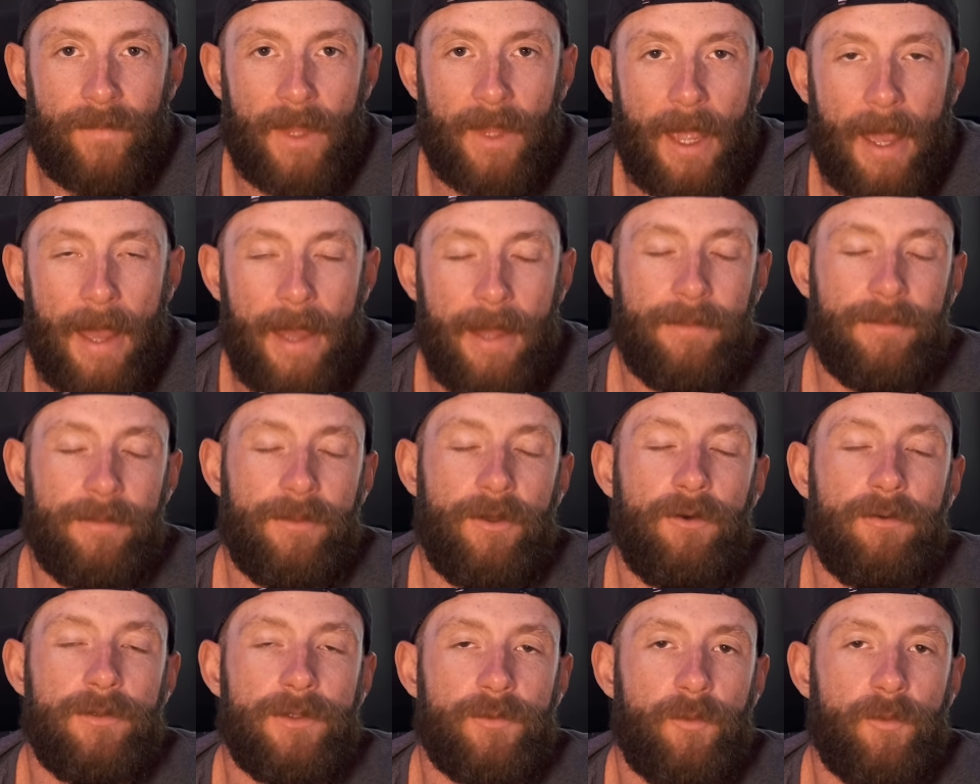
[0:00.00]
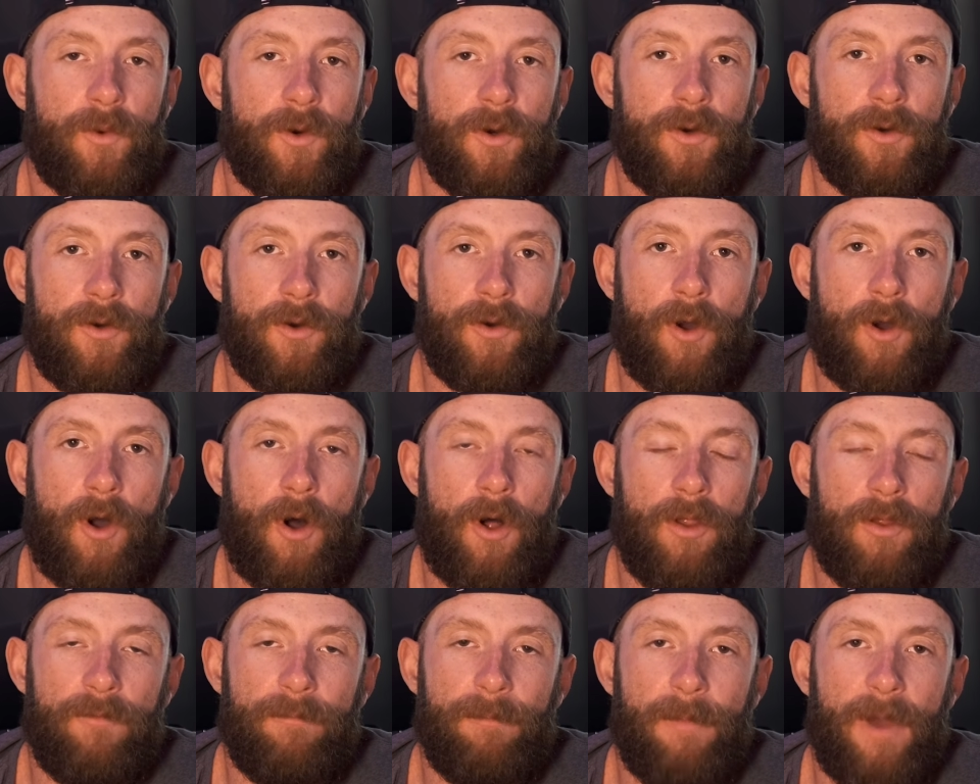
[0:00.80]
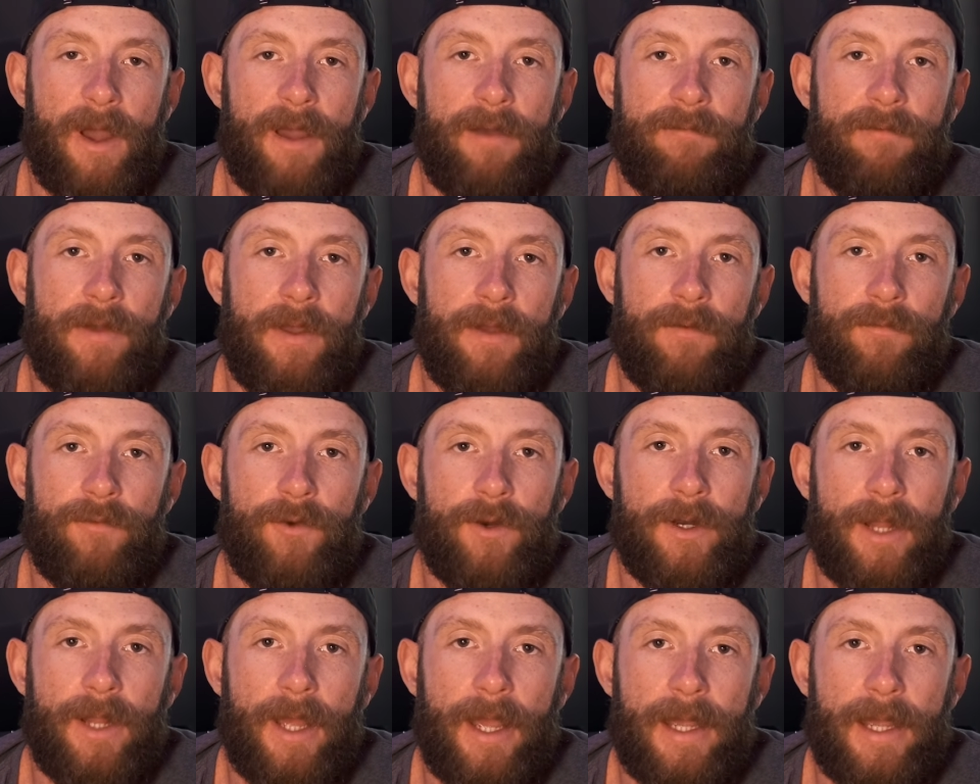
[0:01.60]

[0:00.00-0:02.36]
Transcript: And those were all of my favorite